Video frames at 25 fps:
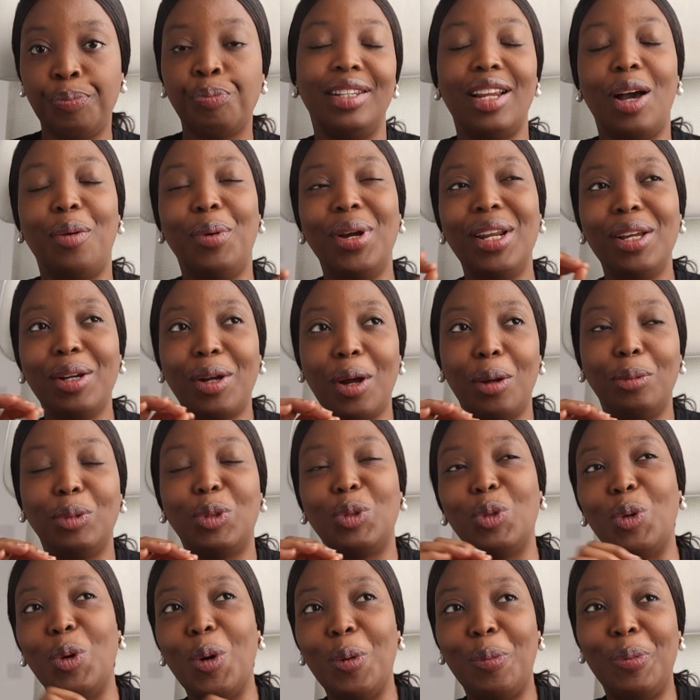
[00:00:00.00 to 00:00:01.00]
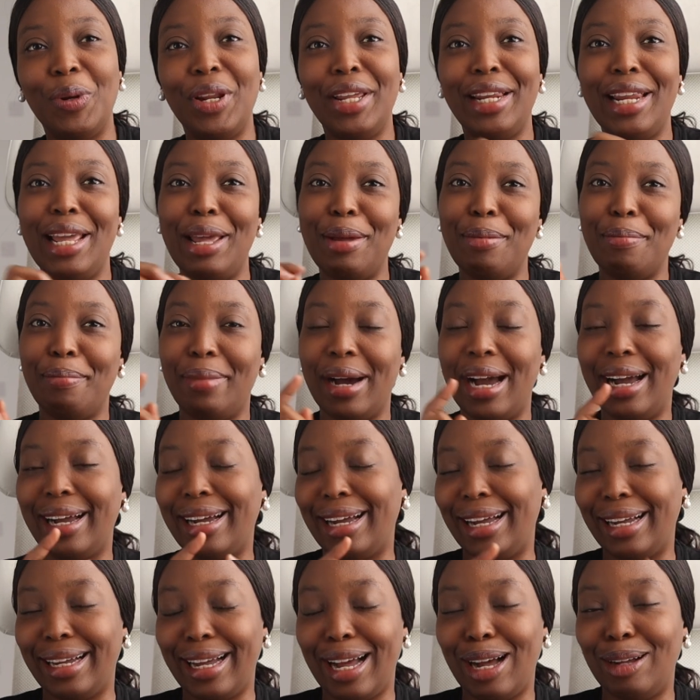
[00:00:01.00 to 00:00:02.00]
Now, when it comes to opening a bank
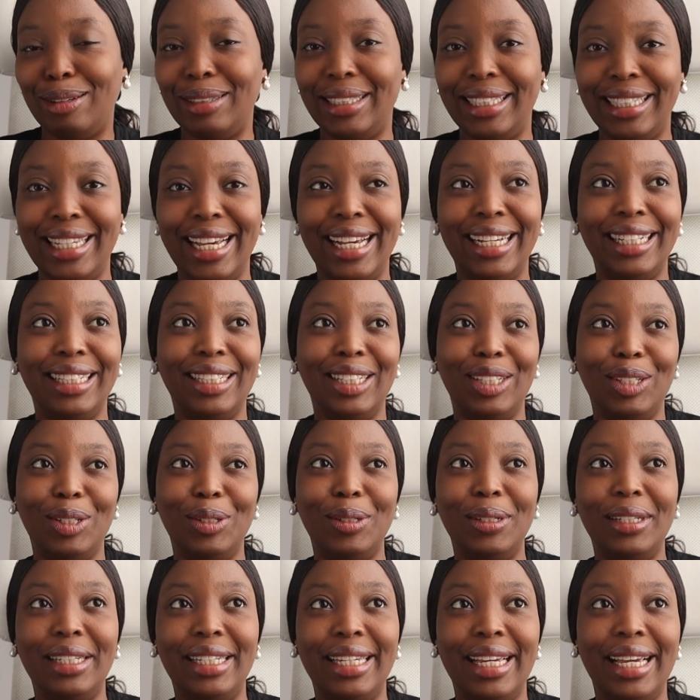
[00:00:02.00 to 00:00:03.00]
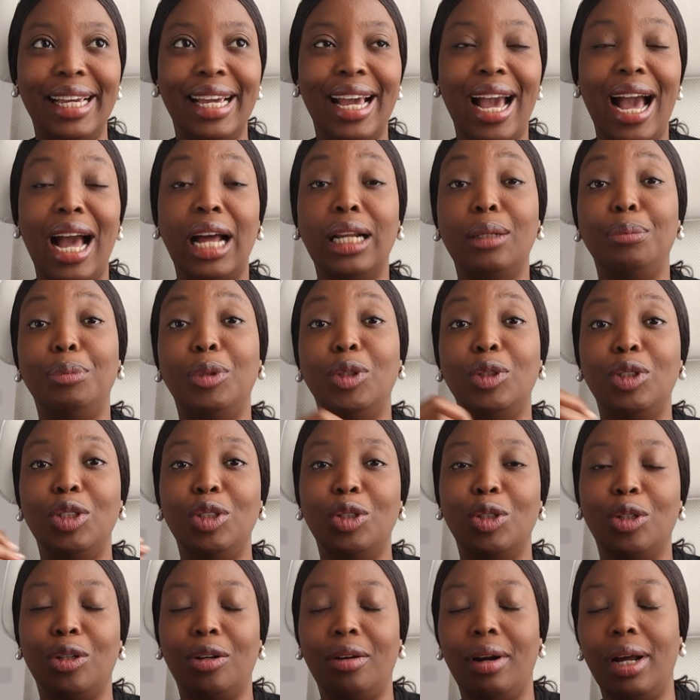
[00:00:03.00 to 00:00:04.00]
account here in the UK and building
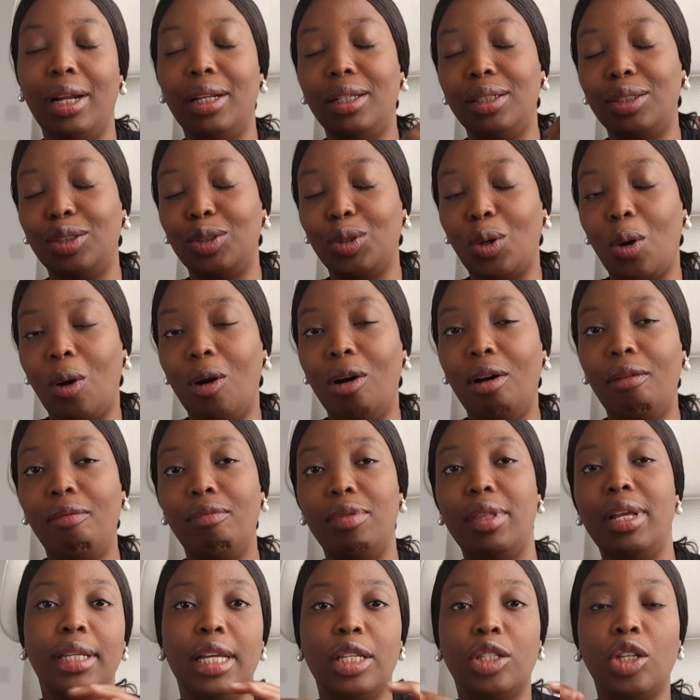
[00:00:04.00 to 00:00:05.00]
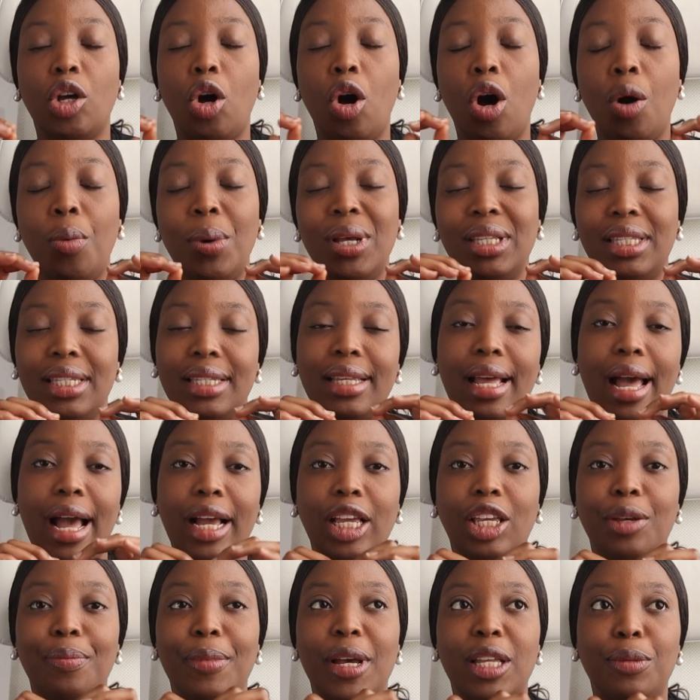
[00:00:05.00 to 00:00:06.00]
your credit score, there's always this
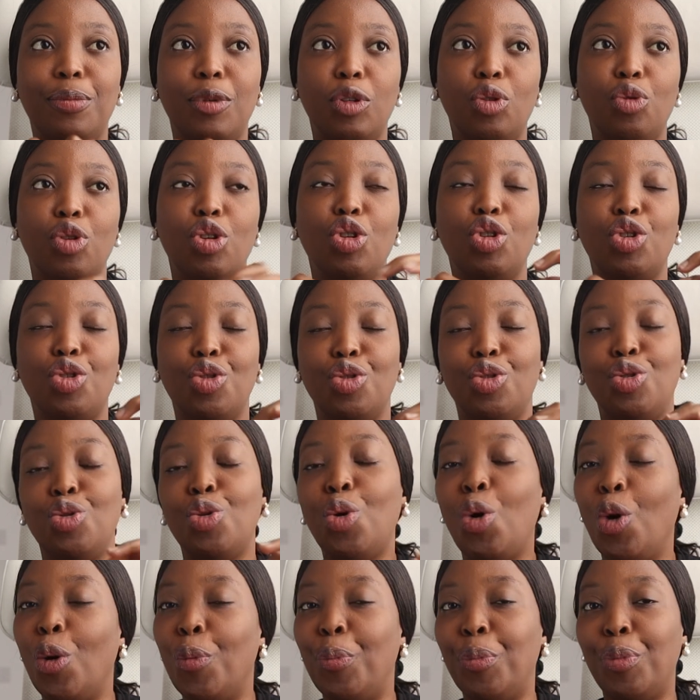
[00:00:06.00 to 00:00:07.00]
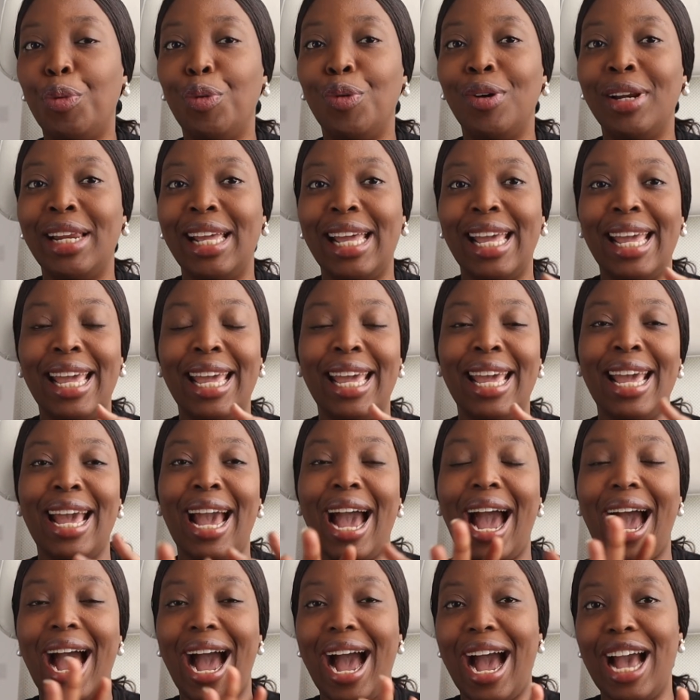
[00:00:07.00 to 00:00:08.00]
argument between should you open a
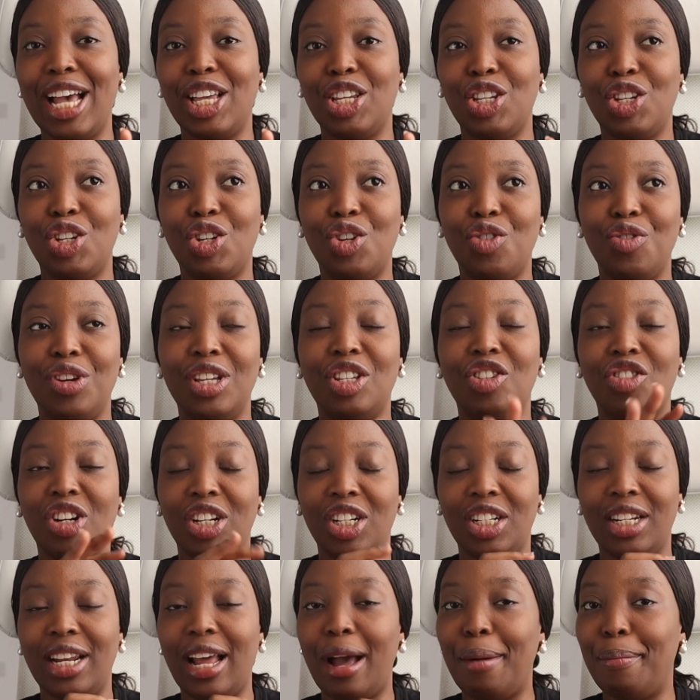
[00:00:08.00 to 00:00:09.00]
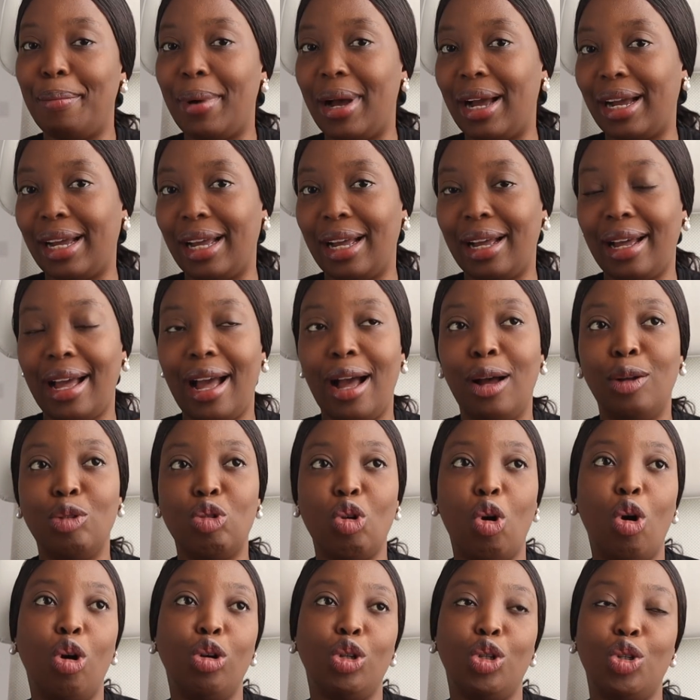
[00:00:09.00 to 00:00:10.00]
high street traditional bank account
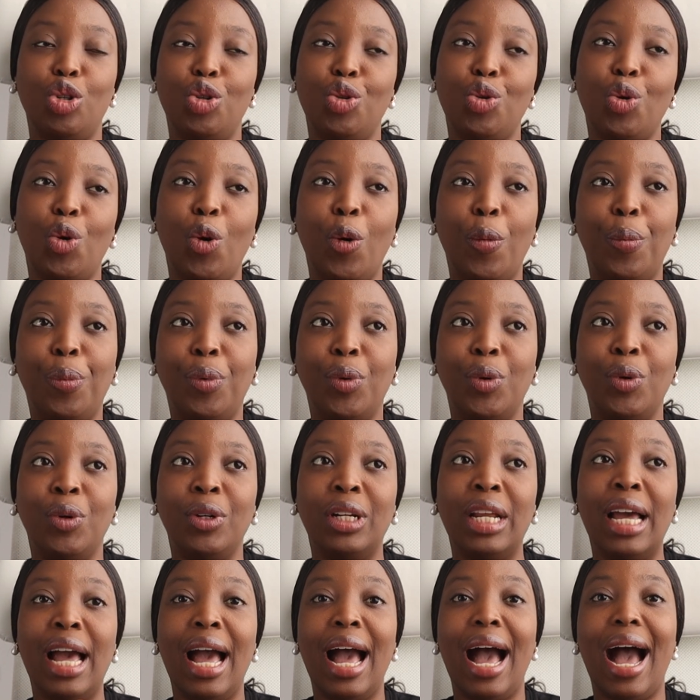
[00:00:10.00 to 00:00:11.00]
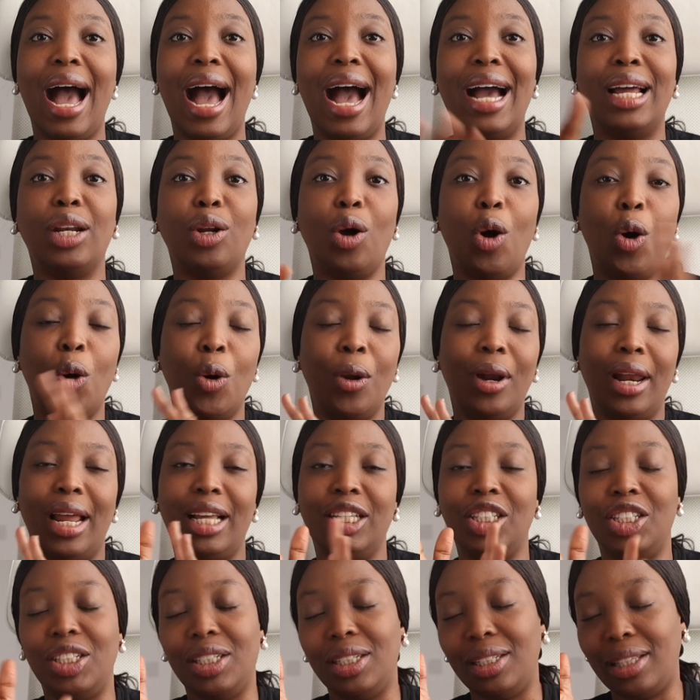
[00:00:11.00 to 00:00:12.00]
or should you open an
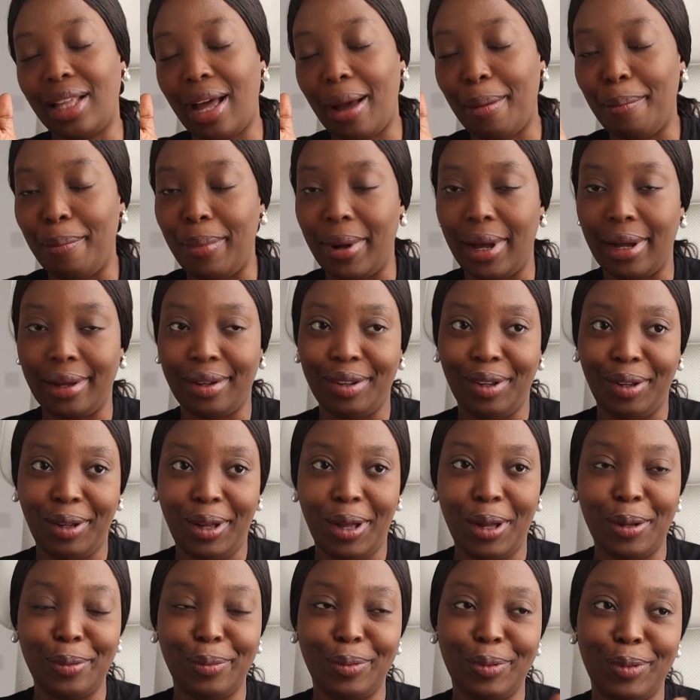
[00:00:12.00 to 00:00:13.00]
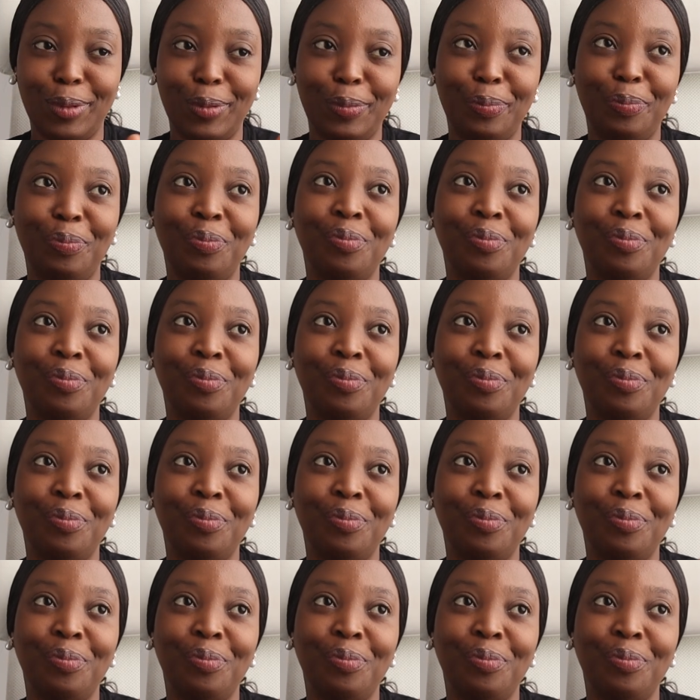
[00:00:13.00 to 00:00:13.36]
online digital bank account.